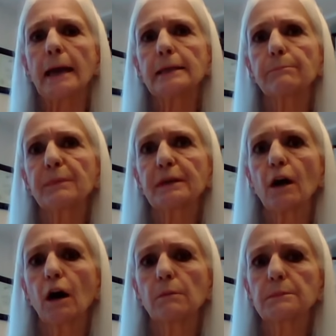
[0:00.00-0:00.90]
And it
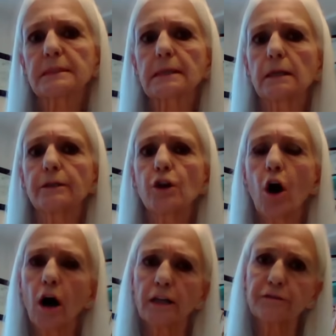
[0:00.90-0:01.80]
becomes
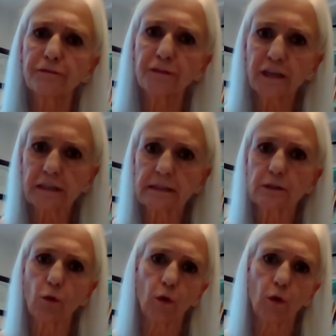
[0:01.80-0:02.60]
non-fixed,